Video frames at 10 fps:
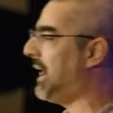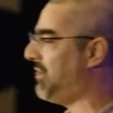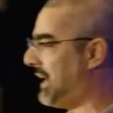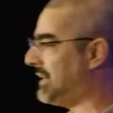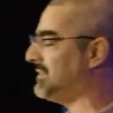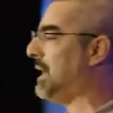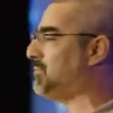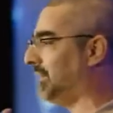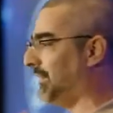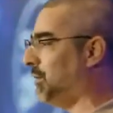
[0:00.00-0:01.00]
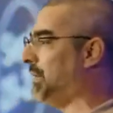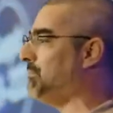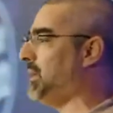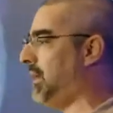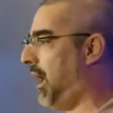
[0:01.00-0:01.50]
I think it steps a little
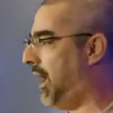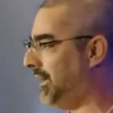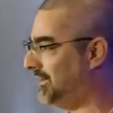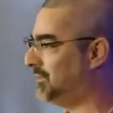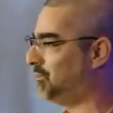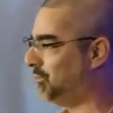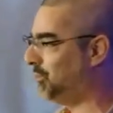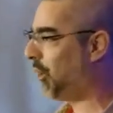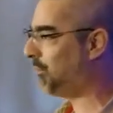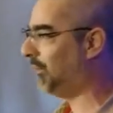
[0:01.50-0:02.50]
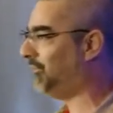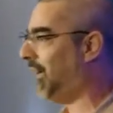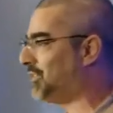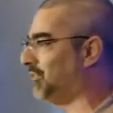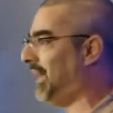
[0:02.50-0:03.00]
bit beyond normal
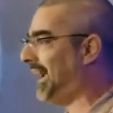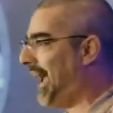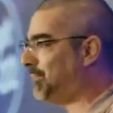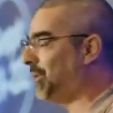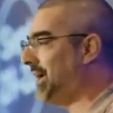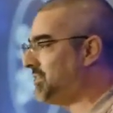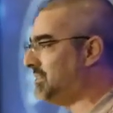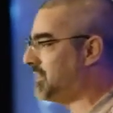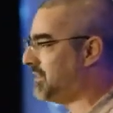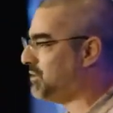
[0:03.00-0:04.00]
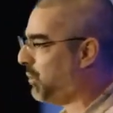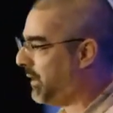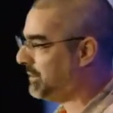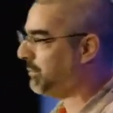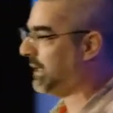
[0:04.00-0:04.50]
false flag operations at this
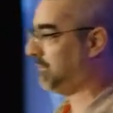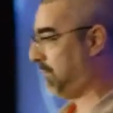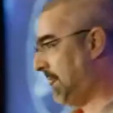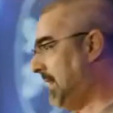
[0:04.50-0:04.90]
point, but